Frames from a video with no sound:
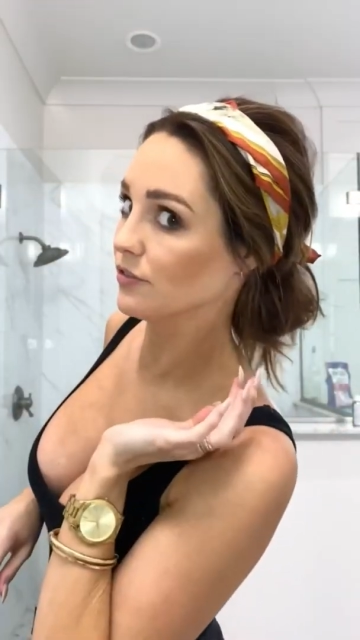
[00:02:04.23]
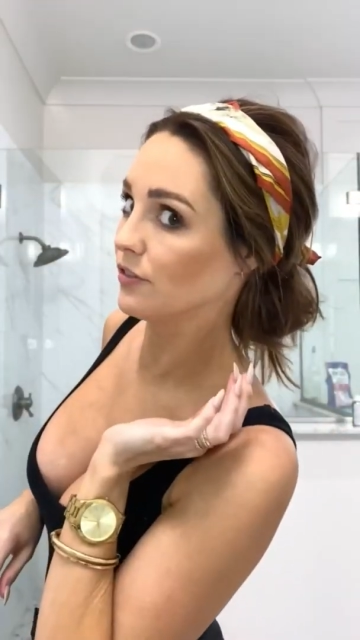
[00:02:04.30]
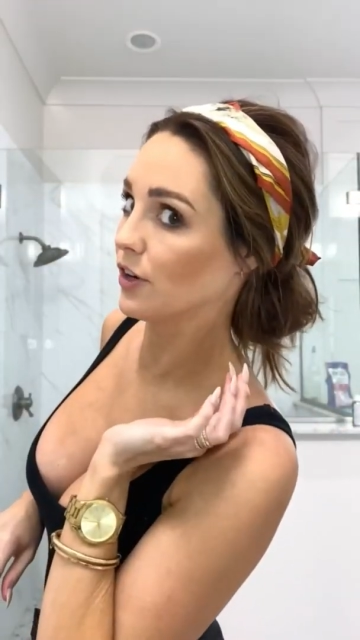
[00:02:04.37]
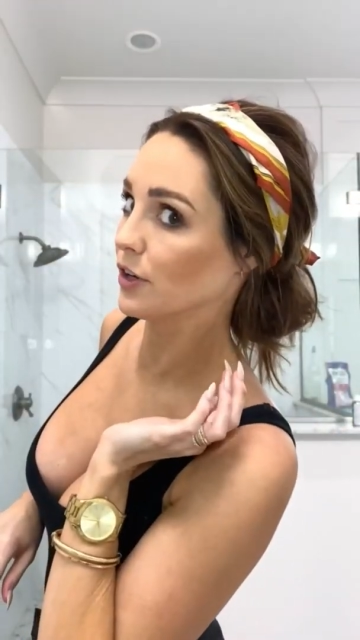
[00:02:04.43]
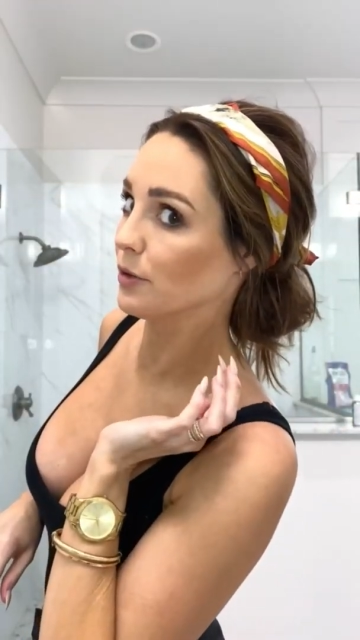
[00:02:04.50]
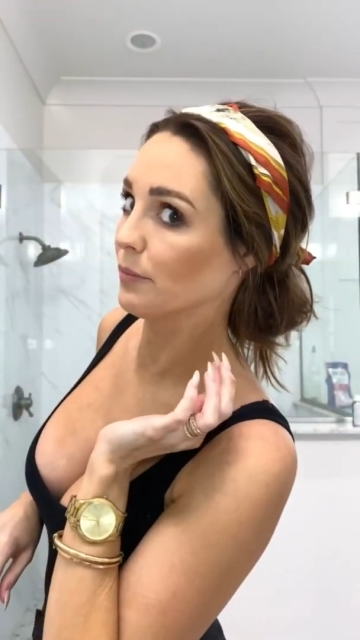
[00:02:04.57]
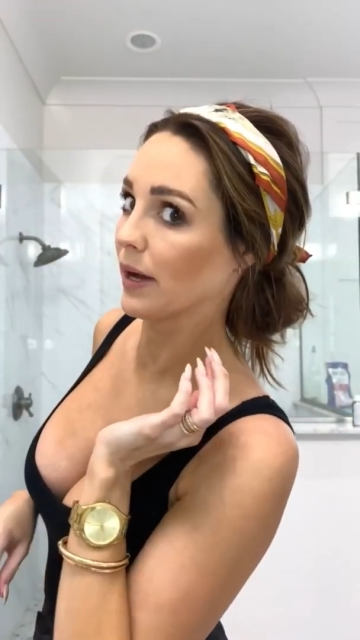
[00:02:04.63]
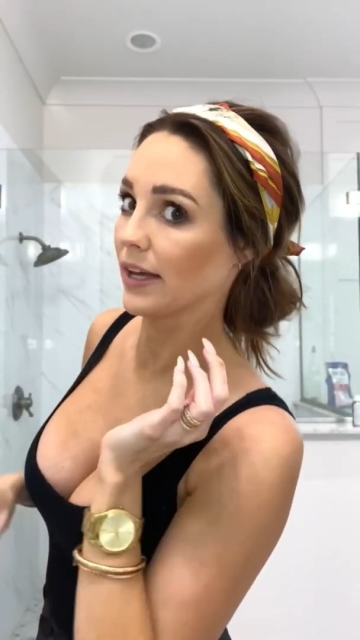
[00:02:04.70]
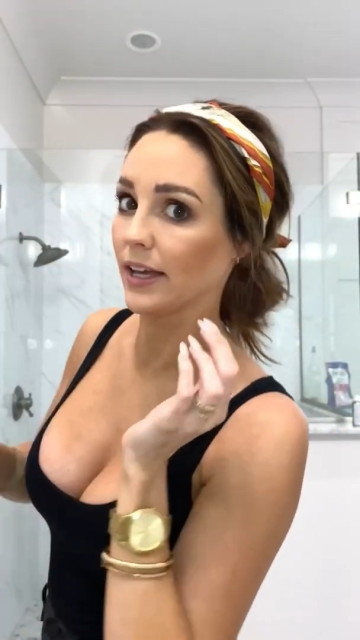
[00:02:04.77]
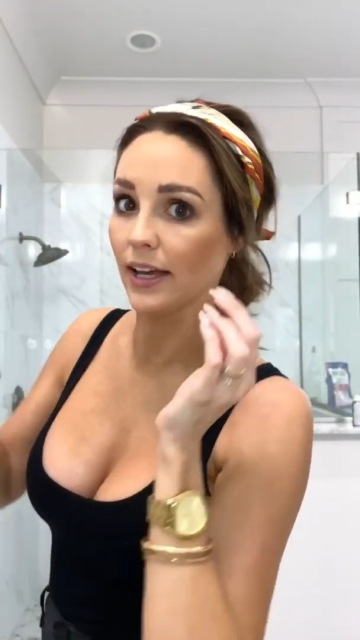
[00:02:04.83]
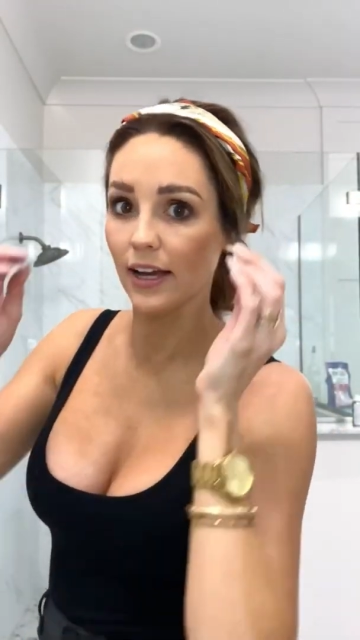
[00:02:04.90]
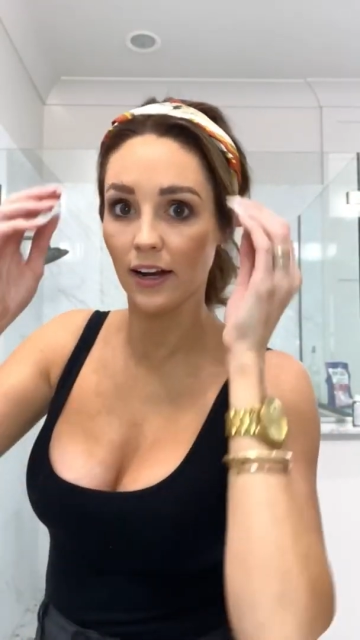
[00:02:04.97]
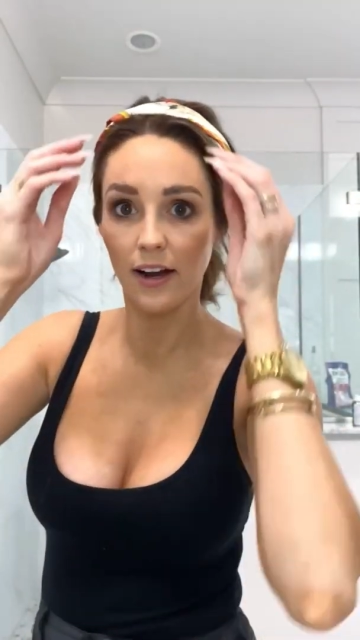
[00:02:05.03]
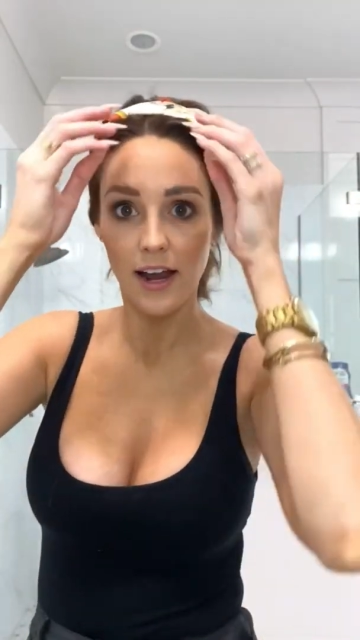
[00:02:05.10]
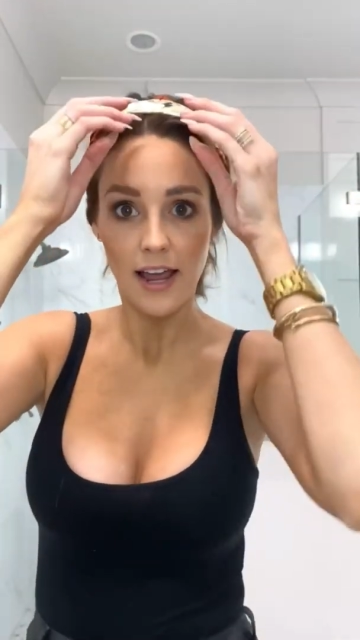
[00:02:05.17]
volume back
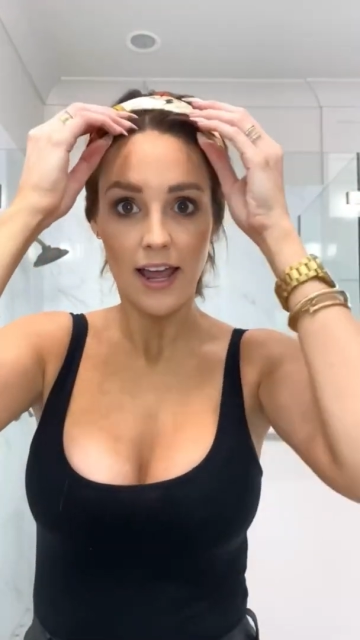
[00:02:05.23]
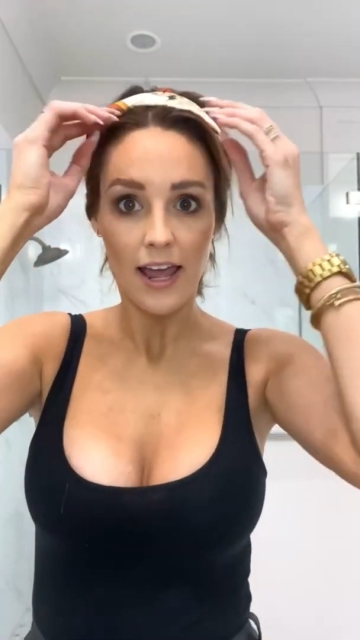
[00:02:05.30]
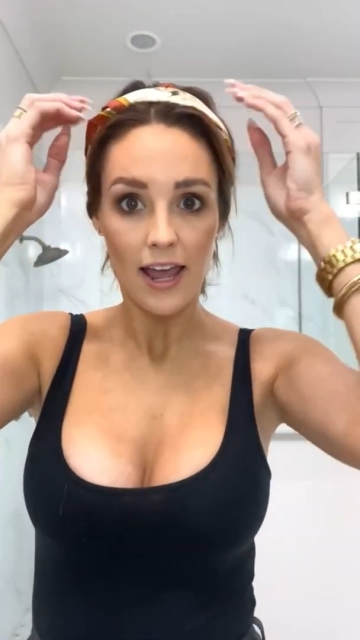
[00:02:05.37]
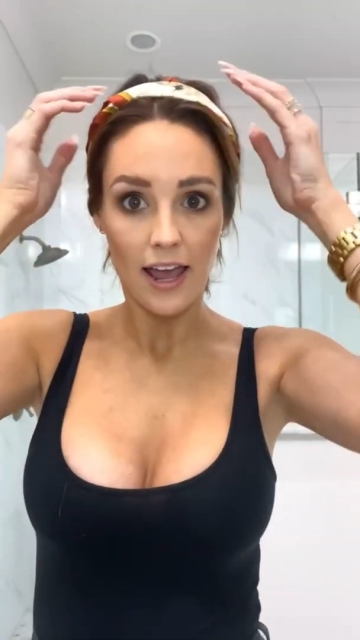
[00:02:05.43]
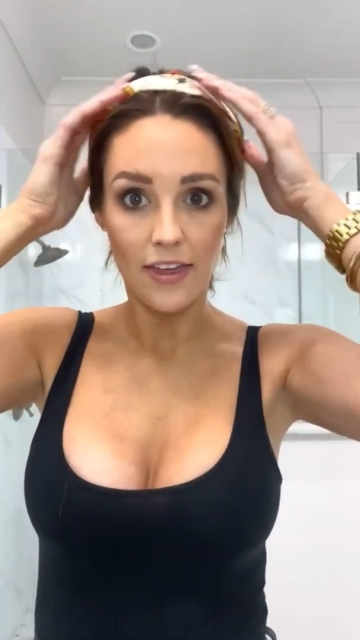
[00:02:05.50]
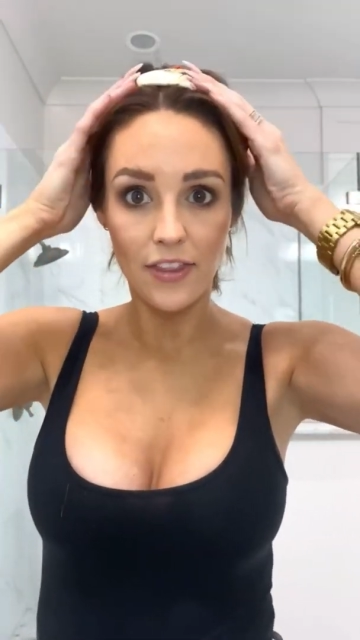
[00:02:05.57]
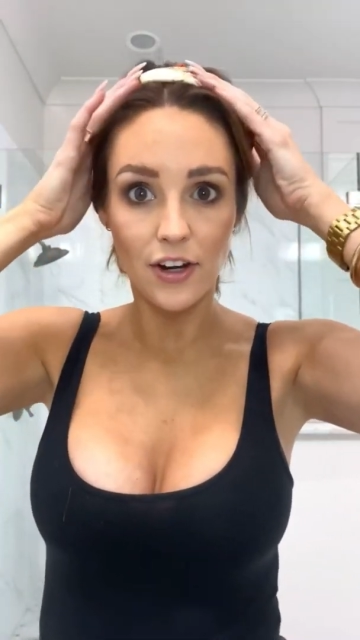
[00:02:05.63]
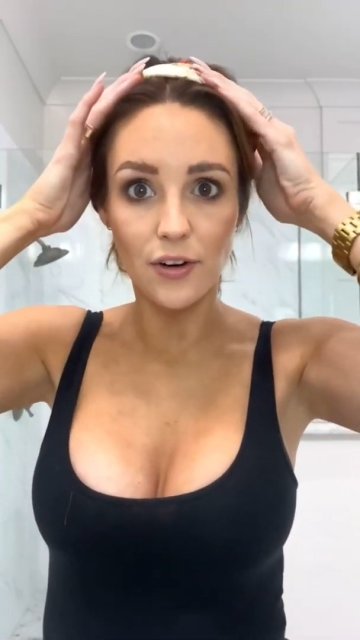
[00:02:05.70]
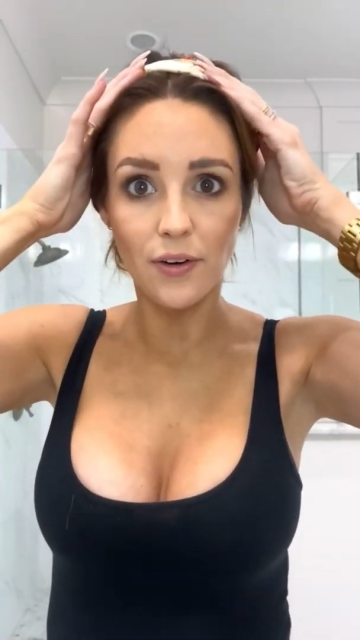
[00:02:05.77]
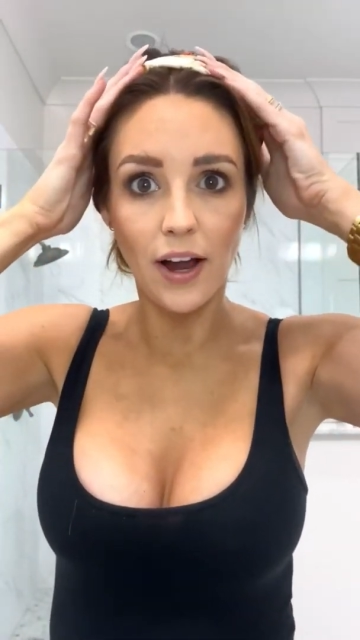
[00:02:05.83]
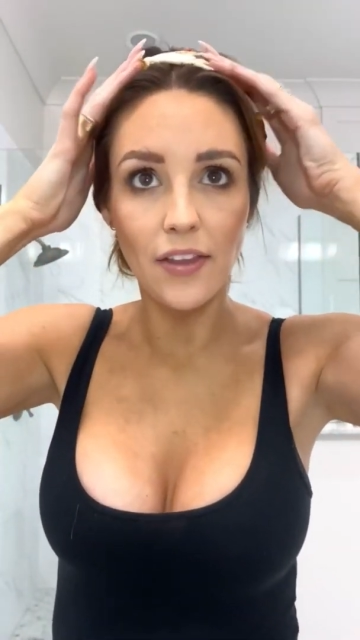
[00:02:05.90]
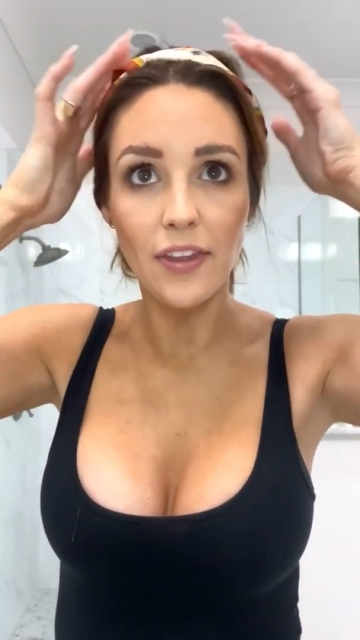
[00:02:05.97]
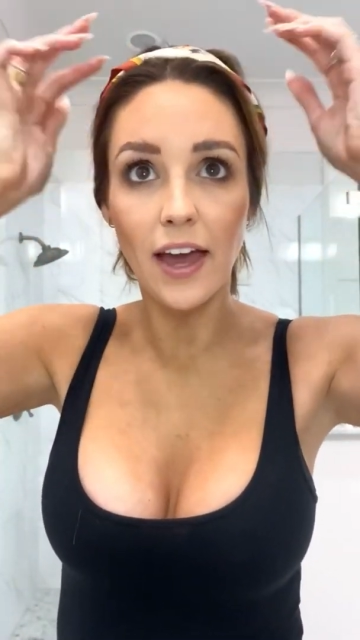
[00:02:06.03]
here. And then around the